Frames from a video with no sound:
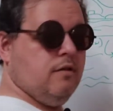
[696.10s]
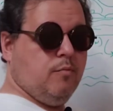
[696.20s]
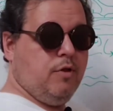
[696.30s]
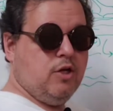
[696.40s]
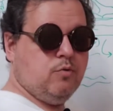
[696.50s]
the
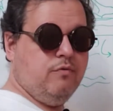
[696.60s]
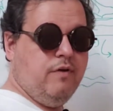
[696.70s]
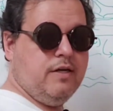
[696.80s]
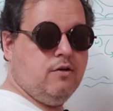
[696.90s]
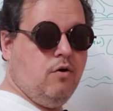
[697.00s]
players will
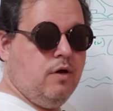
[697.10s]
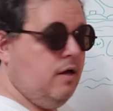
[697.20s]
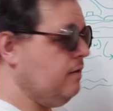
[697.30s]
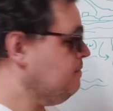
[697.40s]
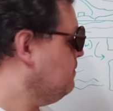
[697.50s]
fight
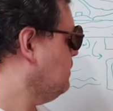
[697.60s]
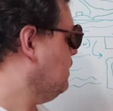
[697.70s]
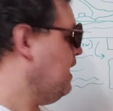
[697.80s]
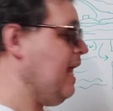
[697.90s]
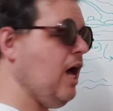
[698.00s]
Dogon,
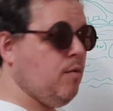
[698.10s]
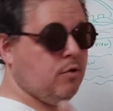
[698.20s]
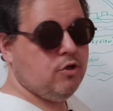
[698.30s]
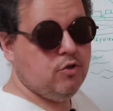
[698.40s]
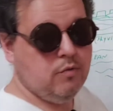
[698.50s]
and how I'm
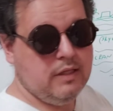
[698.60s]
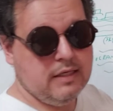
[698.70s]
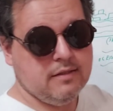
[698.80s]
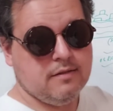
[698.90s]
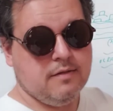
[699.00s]
going to do
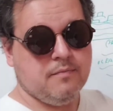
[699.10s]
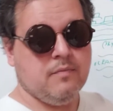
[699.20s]
this